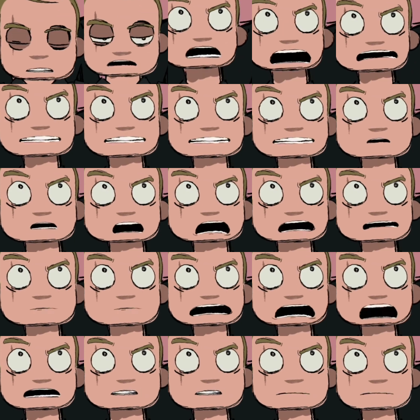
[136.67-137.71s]
And
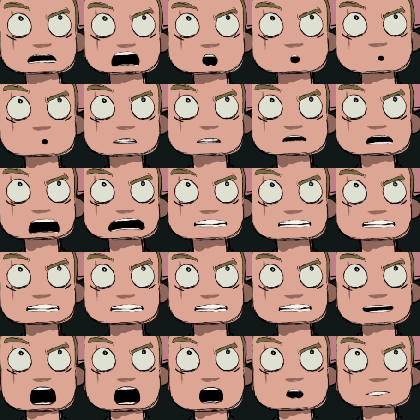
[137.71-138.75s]
turn that music
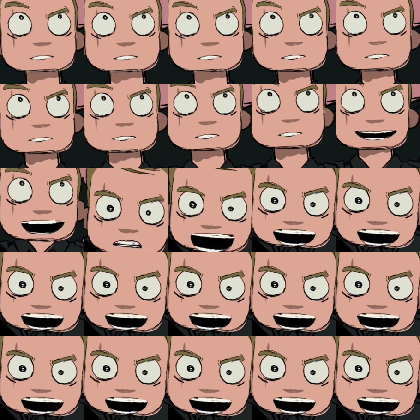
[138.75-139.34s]
off.